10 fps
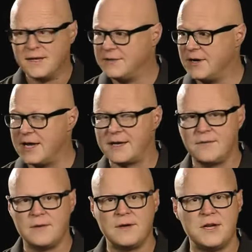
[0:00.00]
They're
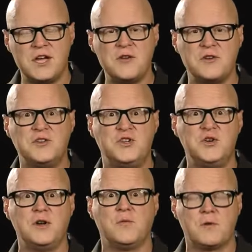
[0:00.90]
like, here in
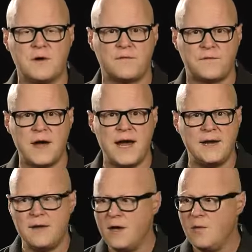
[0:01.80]
Judah, we're
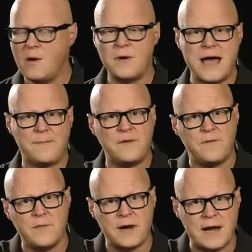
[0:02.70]
afraid. What would happen if
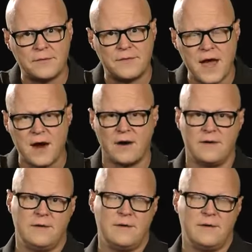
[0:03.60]
we went out there?